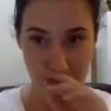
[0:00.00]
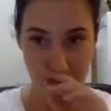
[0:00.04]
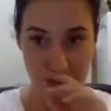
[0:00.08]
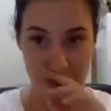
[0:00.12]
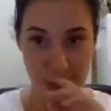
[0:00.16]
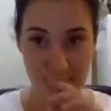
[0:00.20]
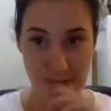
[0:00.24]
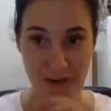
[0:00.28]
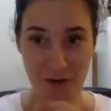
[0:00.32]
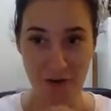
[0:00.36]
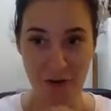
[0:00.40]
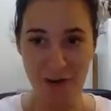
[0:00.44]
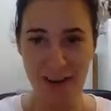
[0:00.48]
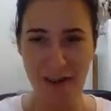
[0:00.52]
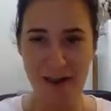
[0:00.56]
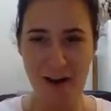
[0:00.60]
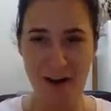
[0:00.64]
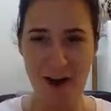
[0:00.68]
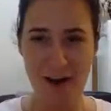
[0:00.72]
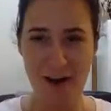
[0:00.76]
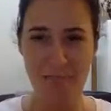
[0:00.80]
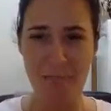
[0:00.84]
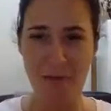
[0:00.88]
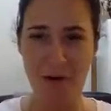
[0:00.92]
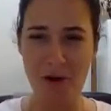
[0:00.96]
Dead or
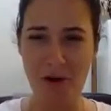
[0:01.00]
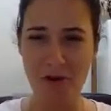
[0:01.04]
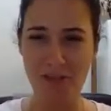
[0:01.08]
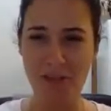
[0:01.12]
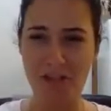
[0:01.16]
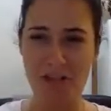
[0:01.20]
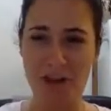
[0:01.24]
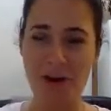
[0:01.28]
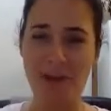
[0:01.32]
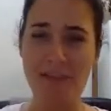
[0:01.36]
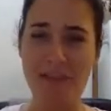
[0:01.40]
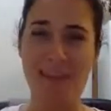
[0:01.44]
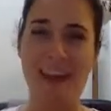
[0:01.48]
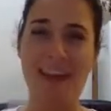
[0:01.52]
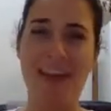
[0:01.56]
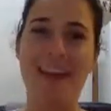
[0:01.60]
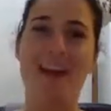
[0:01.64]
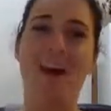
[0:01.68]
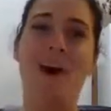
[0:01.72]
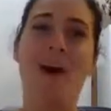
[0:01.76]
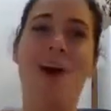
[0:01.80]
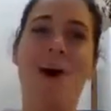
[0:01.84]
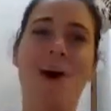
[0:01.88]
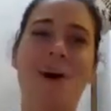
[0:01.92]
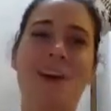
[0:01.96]
Alive, Bon Jovi.
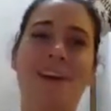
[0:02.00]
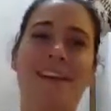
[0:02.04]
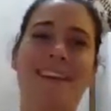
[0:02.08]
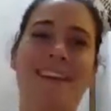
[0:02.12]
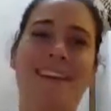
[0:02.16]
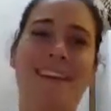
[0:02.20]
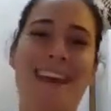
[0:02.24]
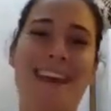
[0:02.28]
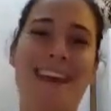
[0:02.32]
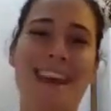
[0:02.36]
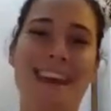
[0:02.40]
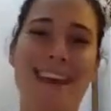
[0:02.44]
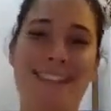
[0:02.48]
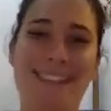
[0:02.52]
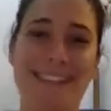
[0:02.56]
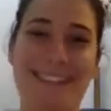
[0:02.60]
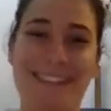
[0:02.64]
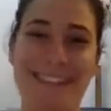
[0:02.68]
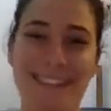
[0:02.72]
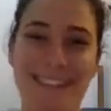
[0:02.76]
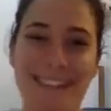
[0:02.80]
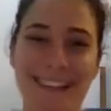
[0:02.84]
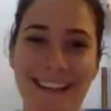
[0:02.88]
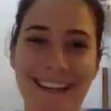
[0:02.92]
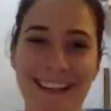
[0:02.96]
Oh,
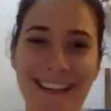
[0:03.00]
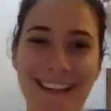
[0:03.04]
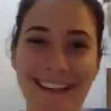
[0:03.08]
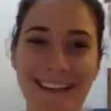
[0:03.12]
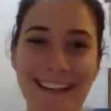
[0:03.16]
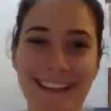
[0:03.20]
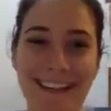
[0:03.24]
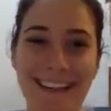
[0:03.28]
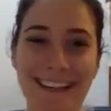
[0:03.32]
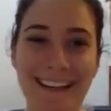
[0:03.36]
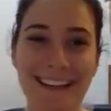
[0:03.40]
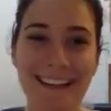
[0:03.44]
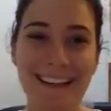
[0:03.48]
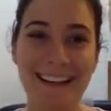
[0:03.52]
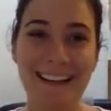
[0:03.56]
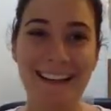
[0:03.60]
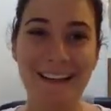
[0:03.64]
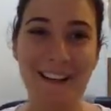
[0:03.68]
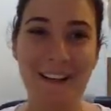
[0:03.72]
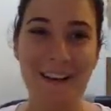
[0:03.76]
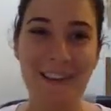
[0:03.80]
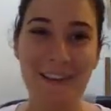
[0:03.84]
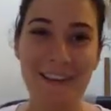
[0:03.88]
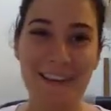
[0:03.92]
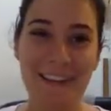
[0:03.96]
yes.
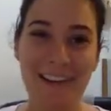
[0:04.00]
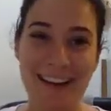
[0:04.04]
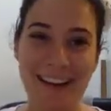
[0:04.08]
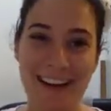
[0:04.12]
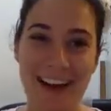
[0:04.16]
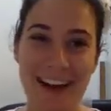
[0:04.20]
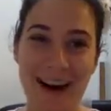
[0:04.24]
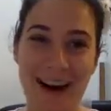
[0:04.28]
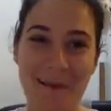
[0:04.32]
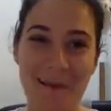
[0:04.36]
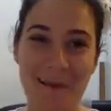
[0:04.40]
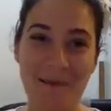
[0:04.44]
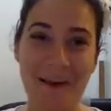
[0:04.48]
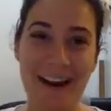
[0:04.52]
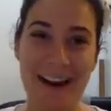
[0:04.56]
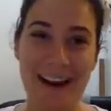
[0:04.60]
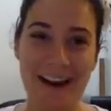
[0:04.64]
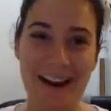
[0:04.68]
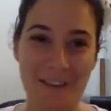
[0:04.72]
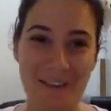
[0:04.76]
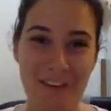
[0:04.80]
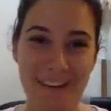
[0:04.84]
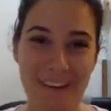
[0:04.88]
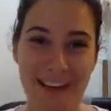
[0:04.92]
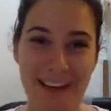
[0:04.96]
Oh, I can't
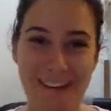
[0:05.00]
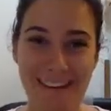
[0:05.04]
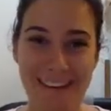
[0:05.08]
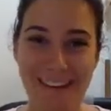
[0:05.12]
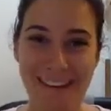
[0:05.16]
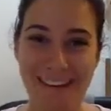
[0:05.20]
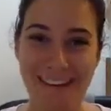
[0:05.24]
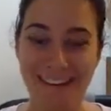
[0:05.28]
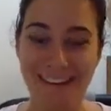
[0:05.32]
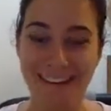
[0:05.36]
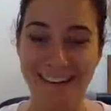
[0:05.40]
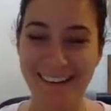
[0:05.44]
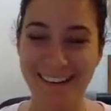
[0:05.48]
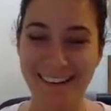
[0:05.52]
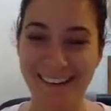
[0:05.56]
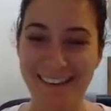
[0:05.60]
wait for that one.